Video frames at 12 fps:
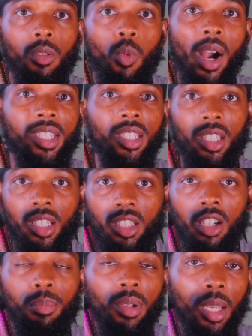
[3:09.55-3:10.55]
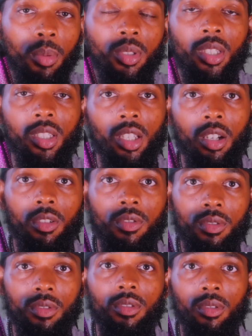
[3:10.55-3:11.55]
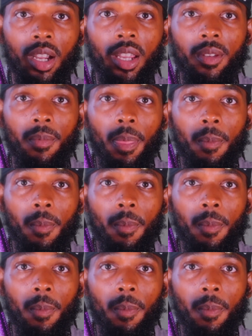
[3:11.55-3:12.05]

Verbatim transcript: watching yourself play with yourself, right?